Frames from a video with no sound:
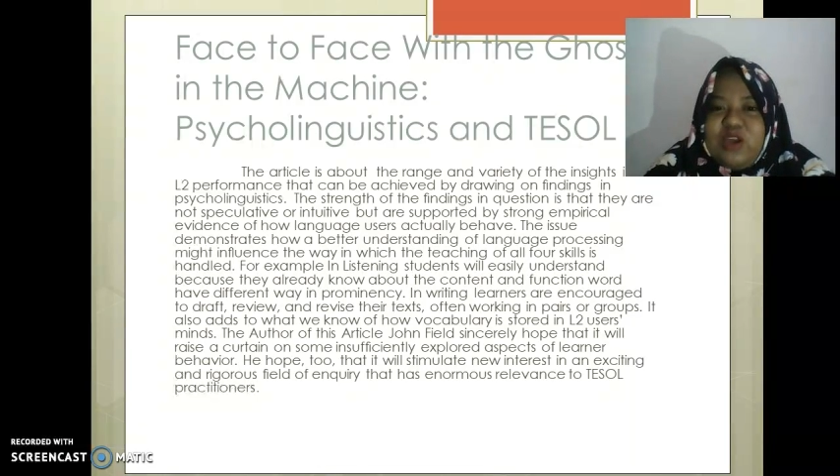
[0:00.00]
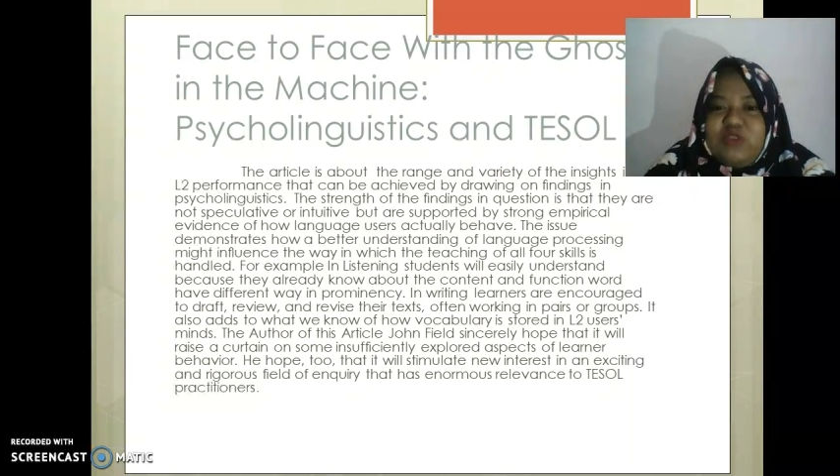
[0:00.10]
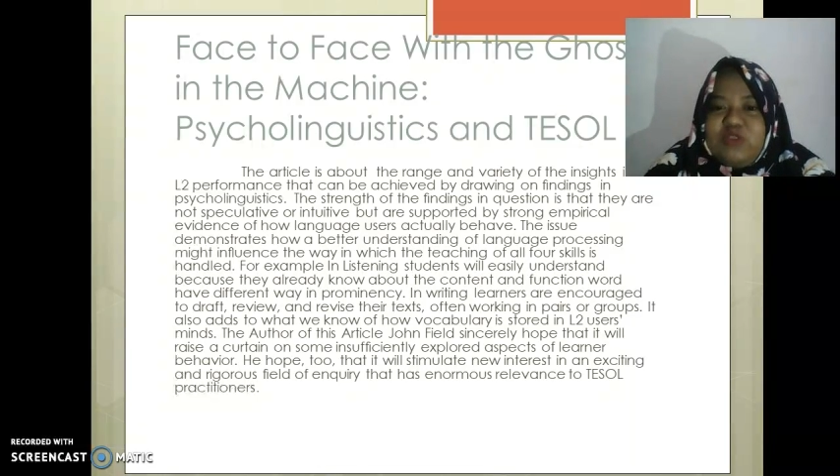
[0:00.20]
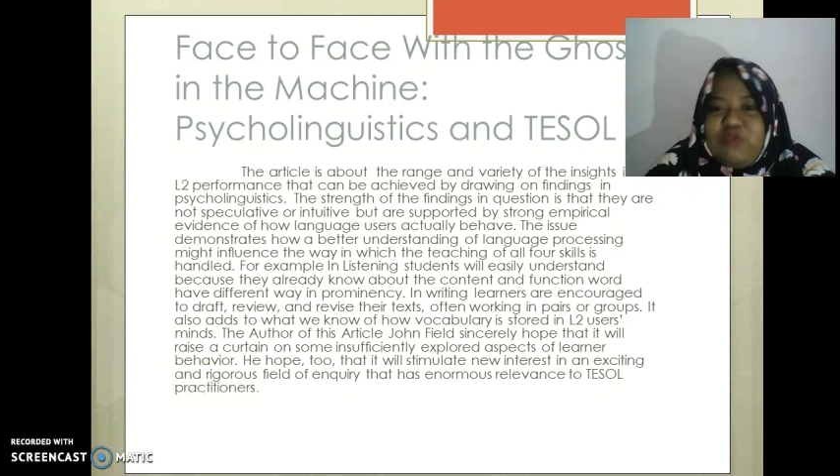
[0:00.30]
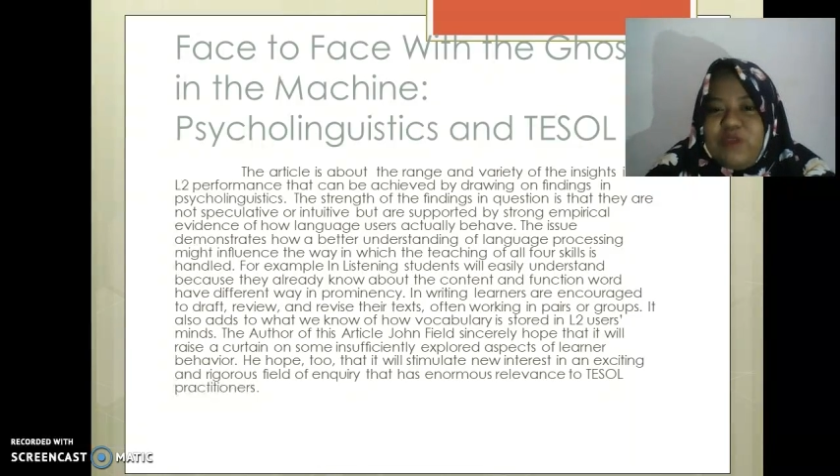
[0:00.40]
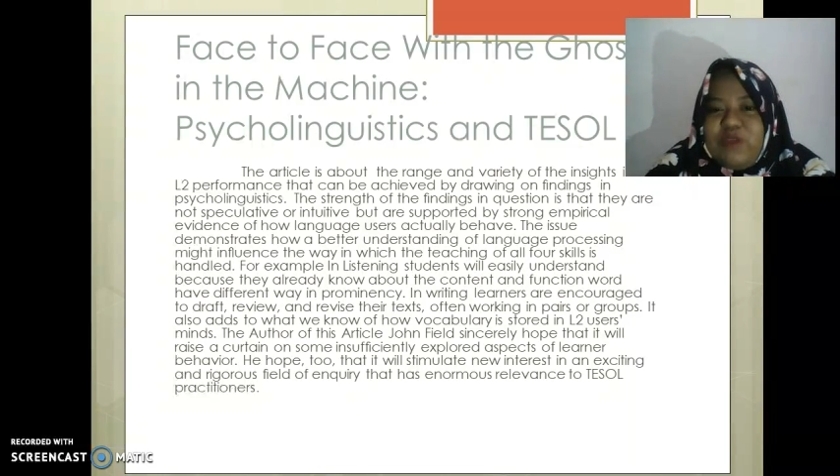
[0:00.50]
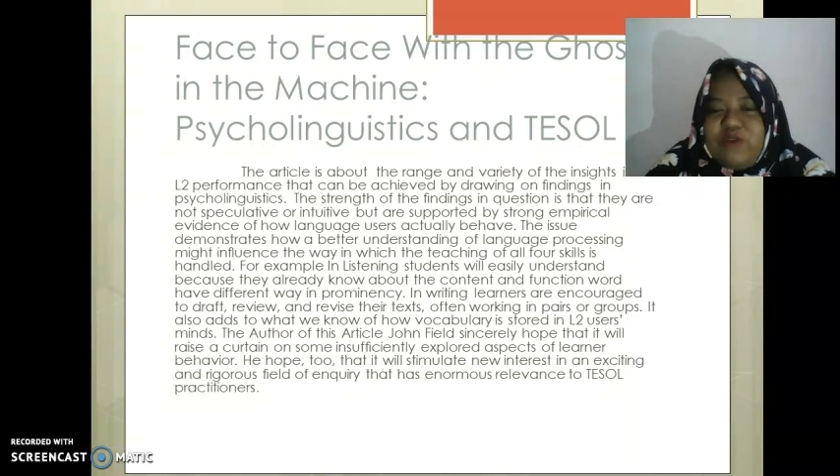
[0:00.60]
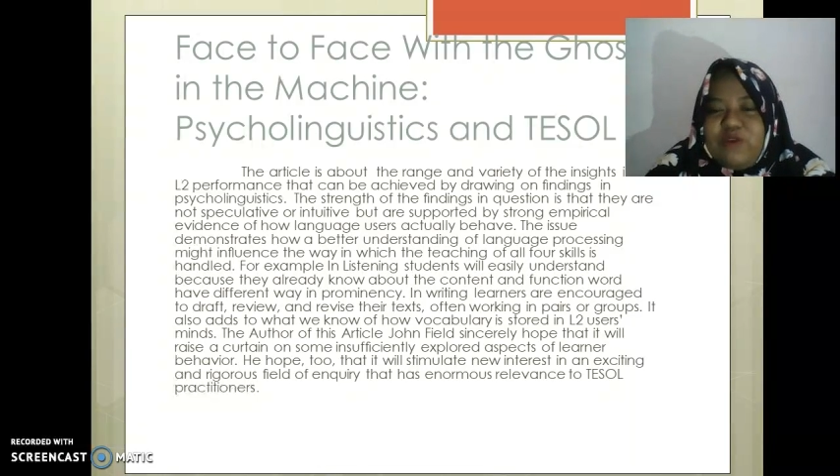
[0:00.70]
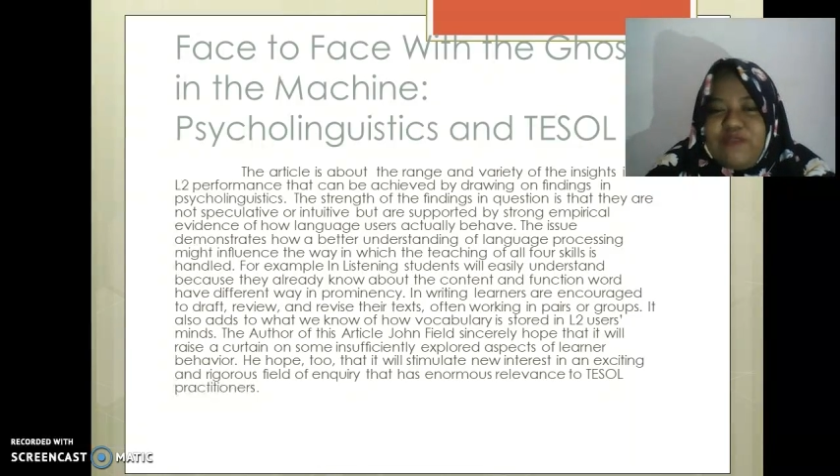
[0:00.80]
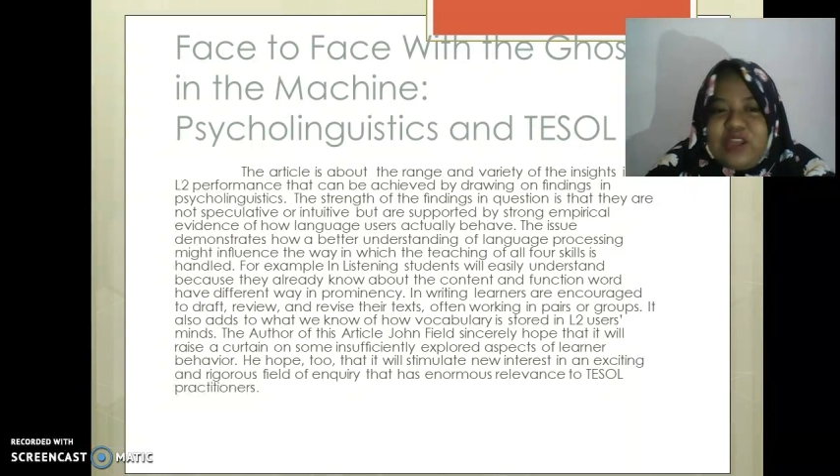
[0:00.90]
drawing
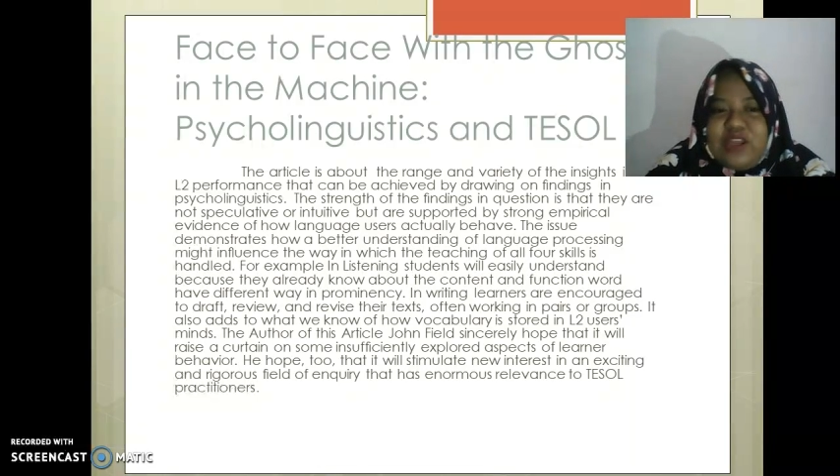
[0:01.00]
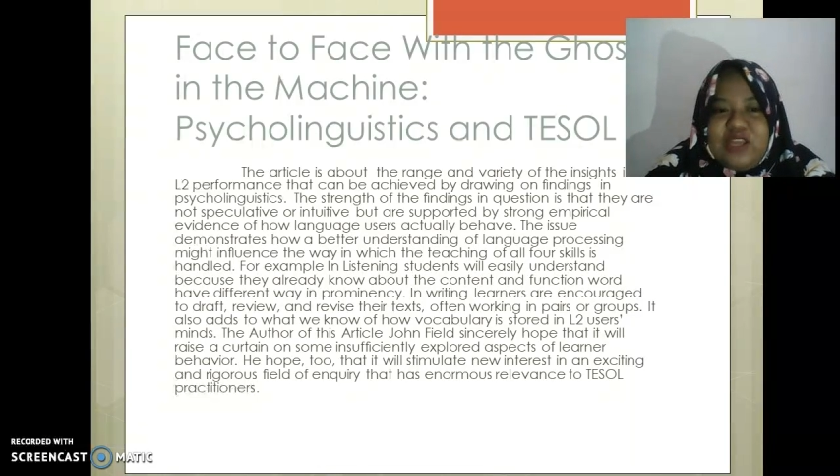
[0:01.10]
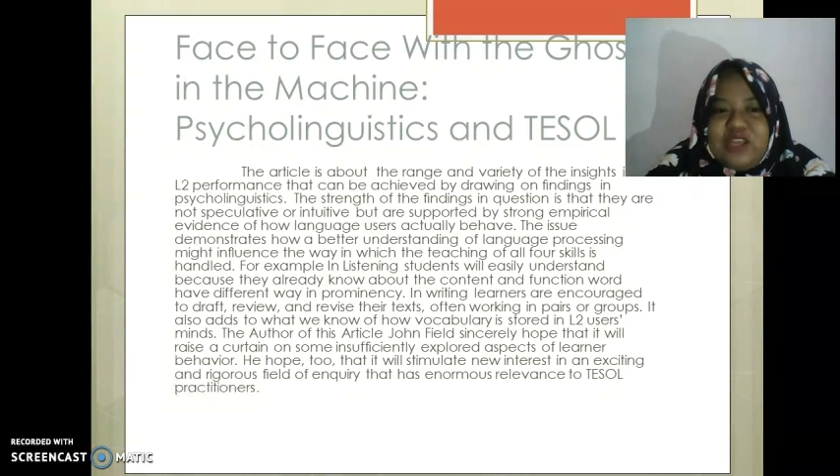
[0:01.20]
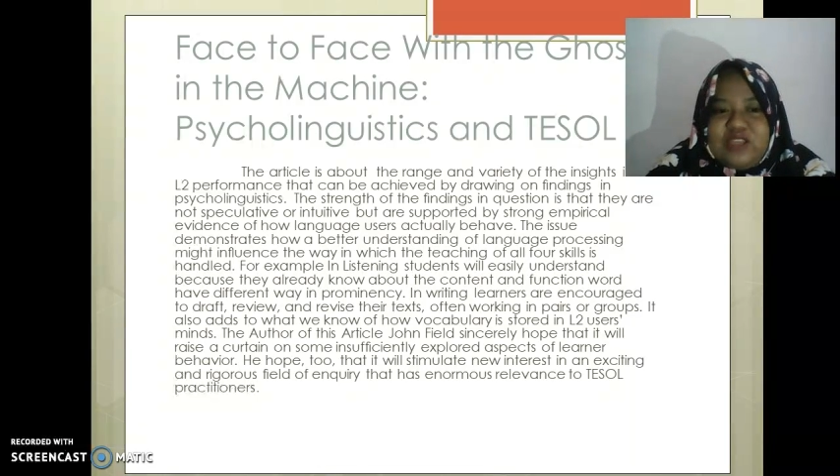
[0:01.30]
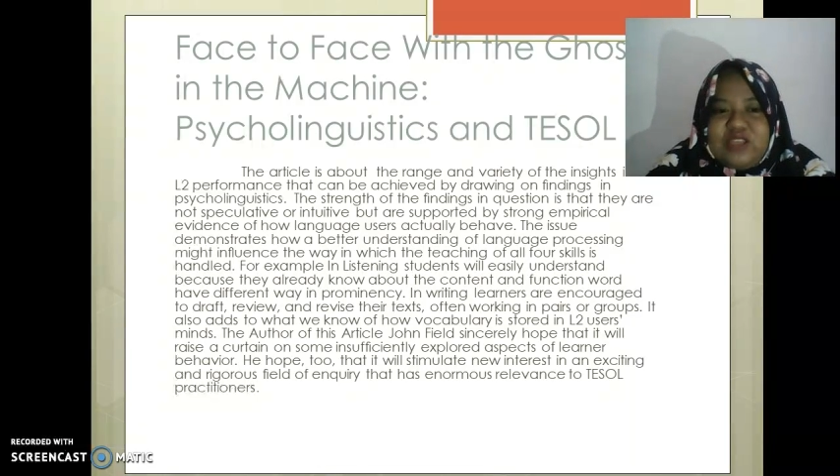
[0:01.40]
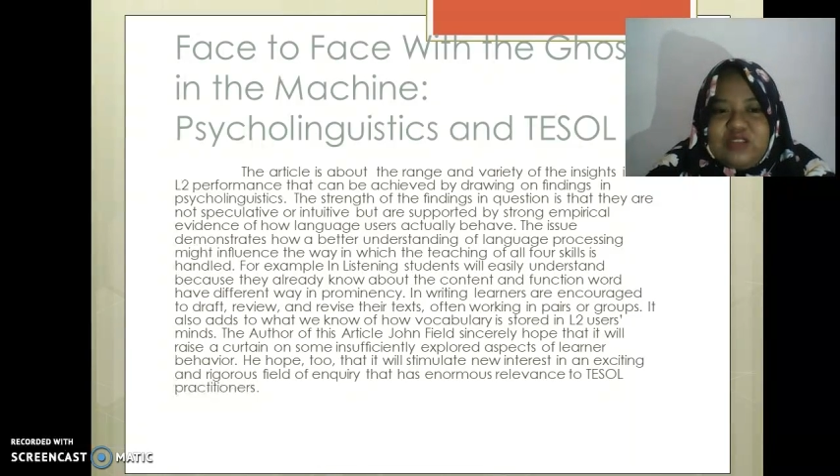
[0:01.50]
on findings in